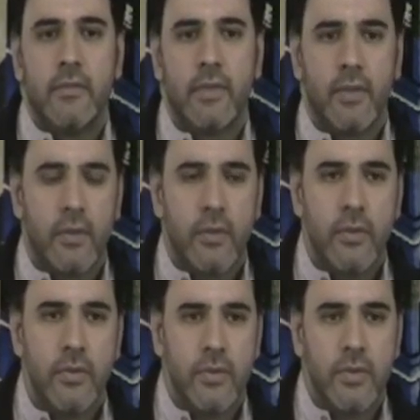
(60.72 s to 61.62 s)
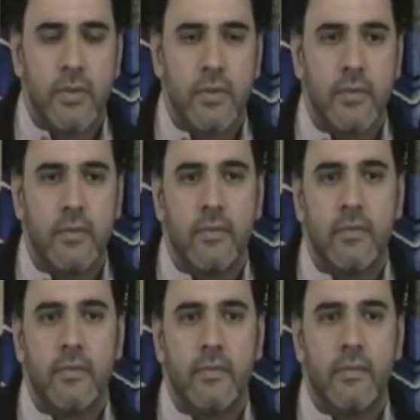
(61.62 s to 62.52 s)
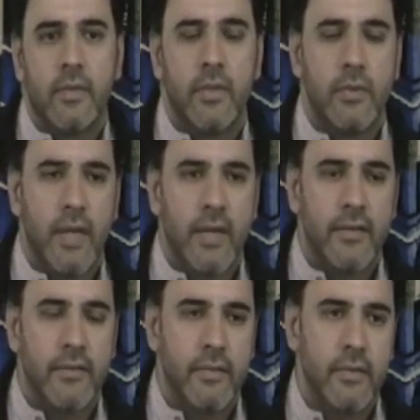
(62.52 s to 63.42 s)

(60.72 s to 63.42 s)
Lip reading: for those that you have